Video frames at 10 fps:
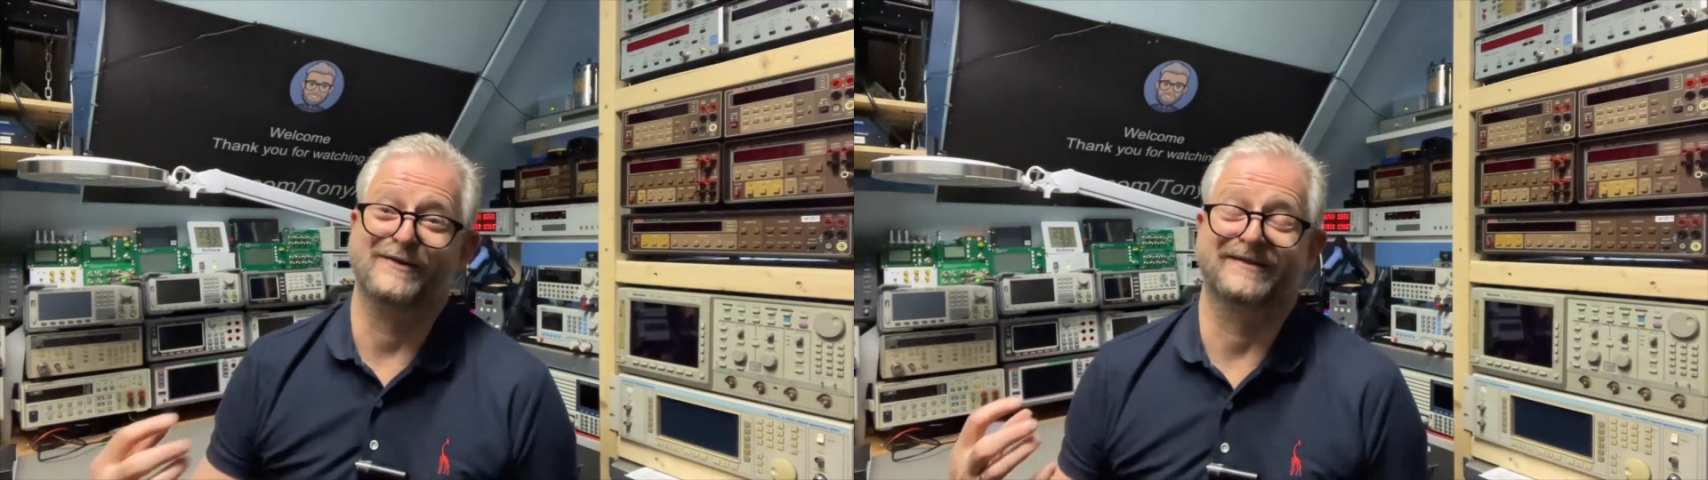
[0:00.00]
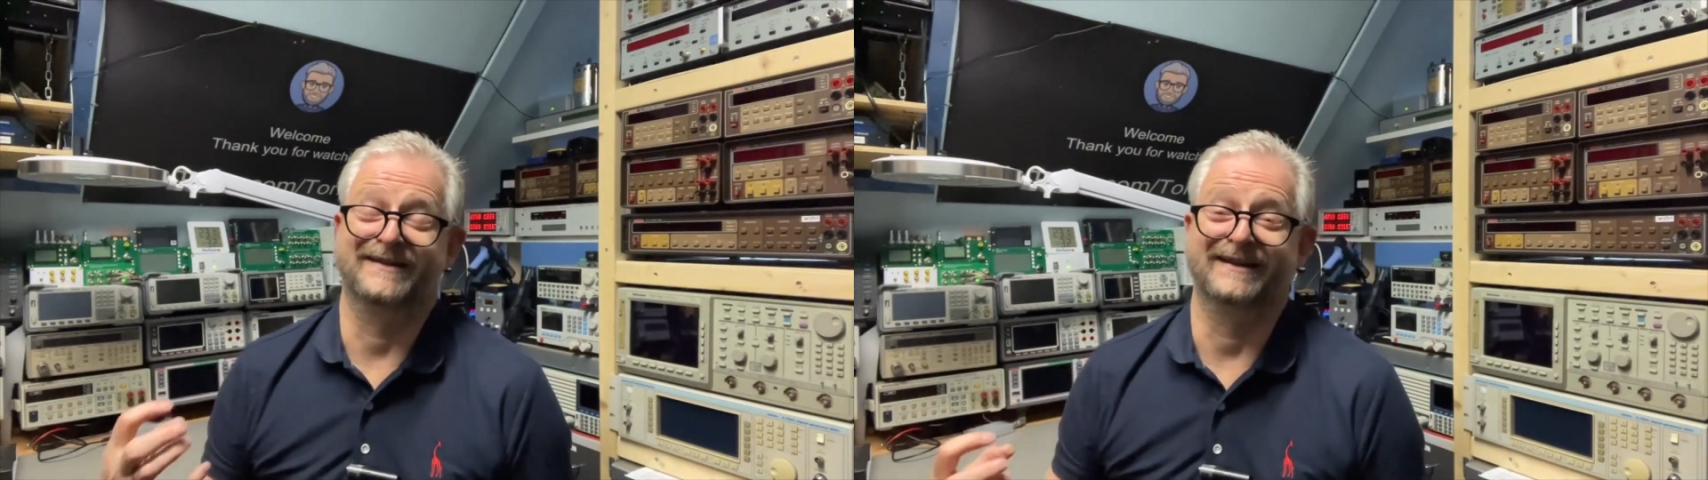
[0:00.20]

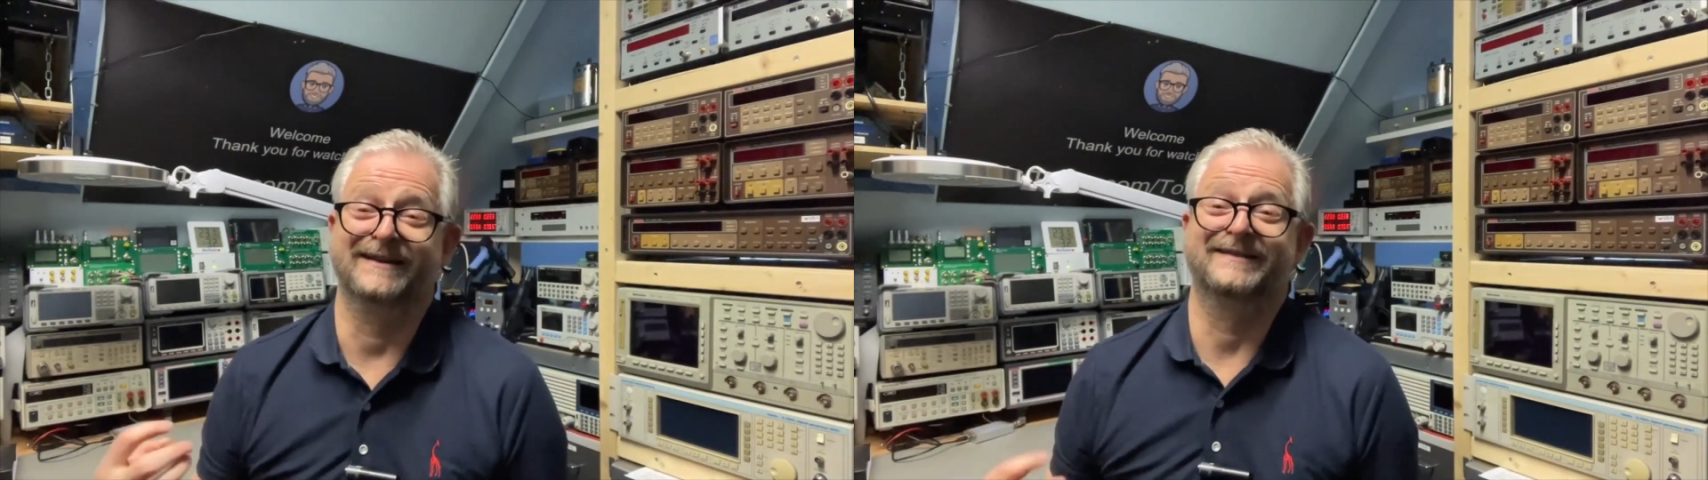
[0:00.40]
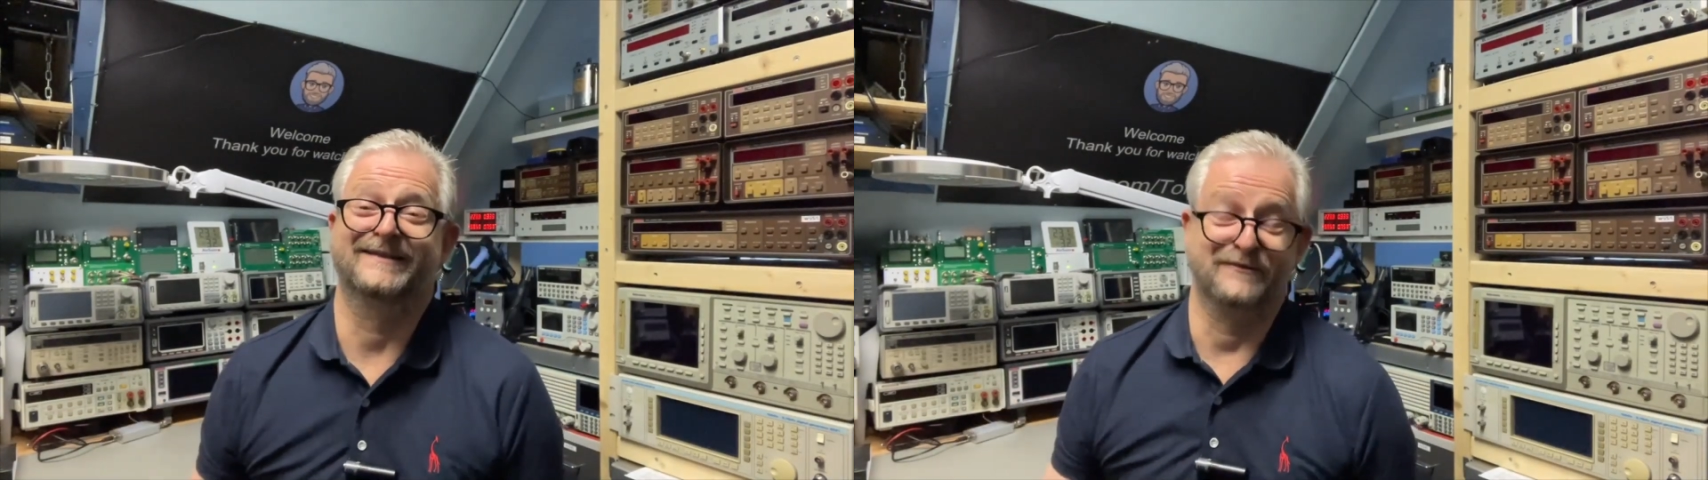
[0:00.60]
loss at
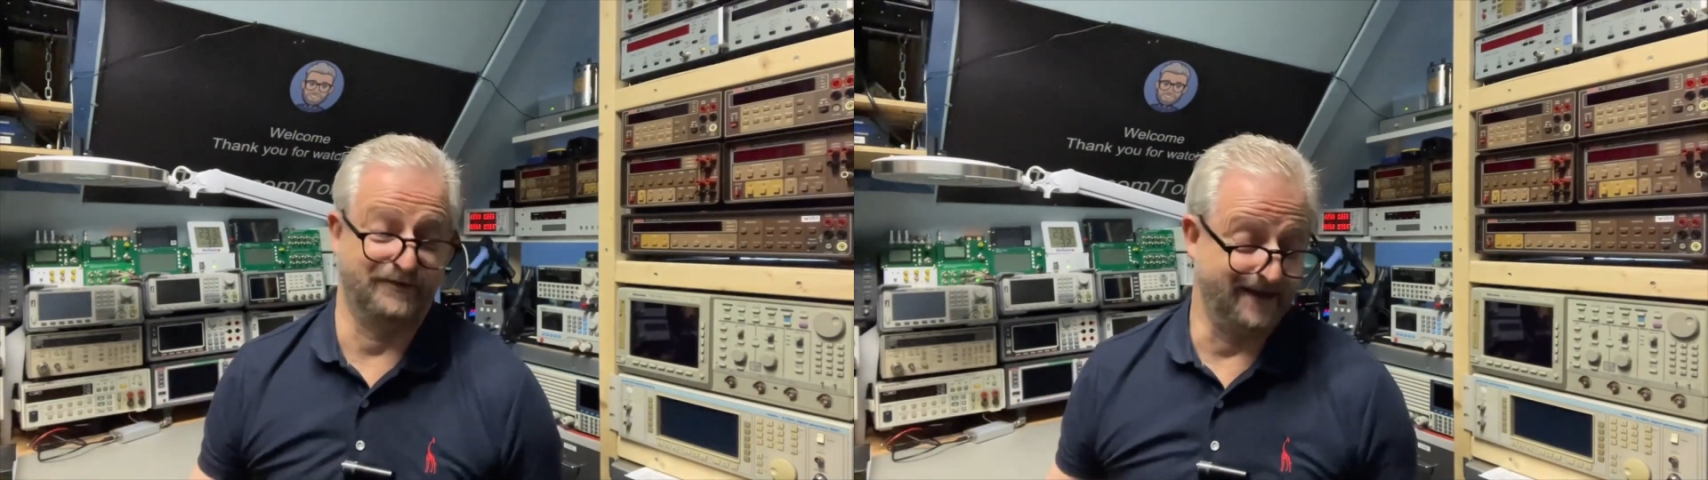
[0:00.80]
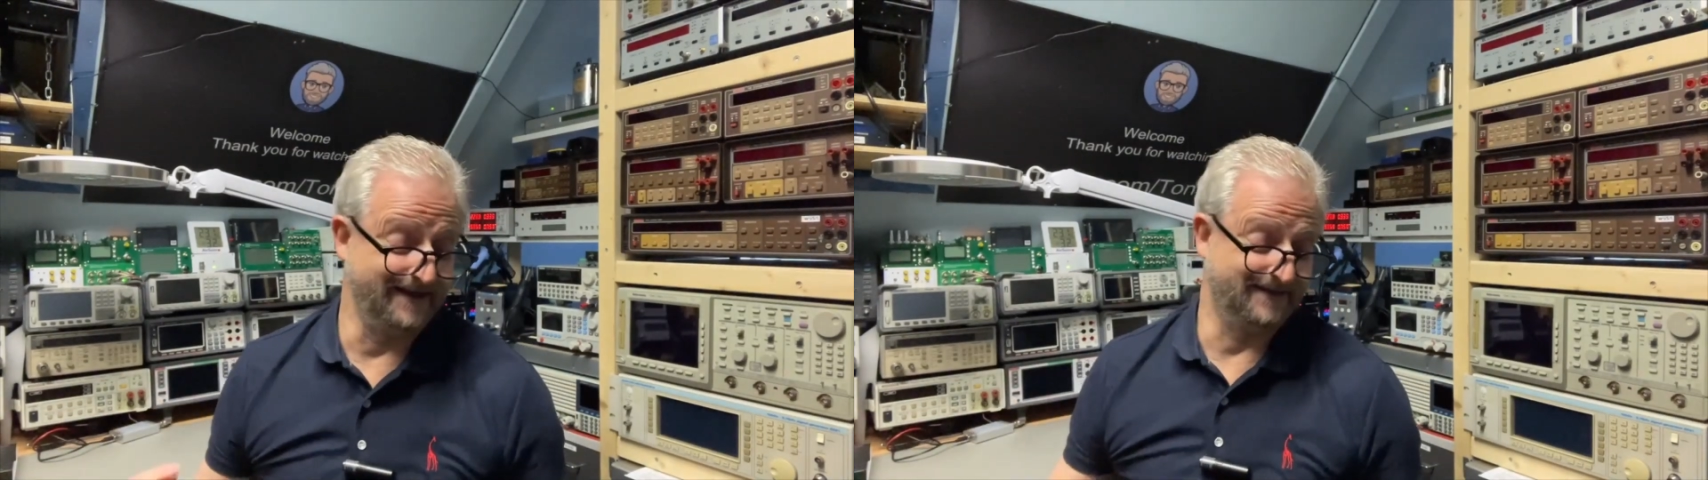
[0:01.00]
least
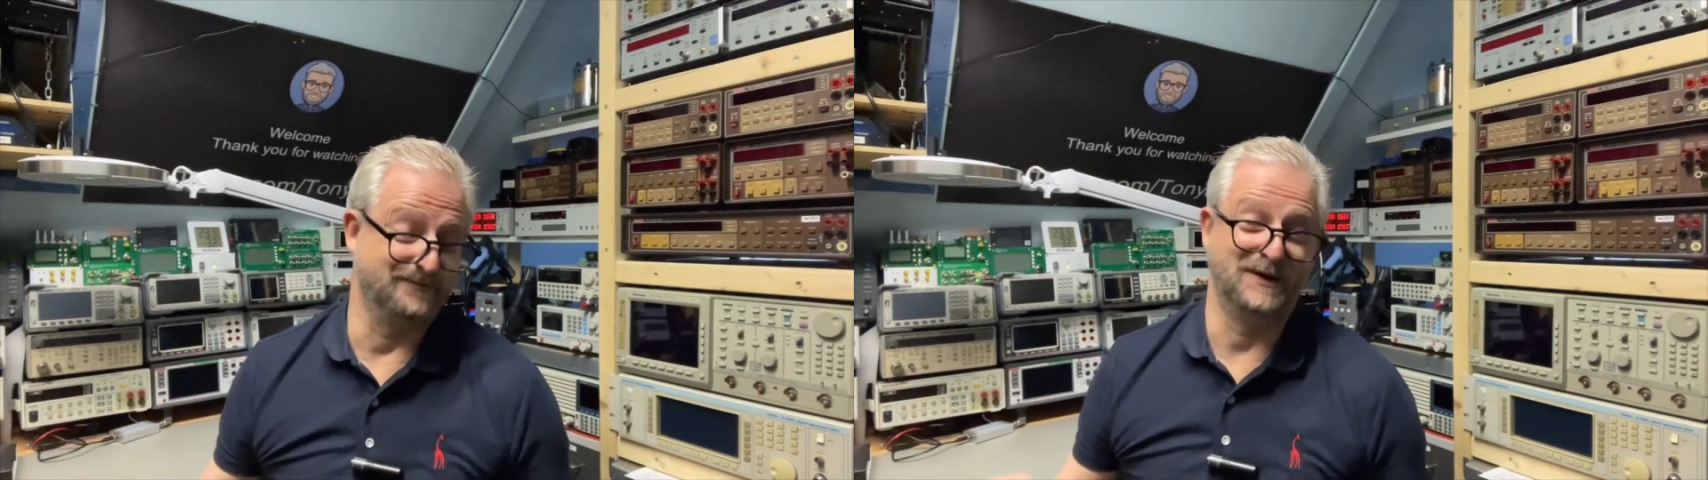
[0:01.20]
of heat,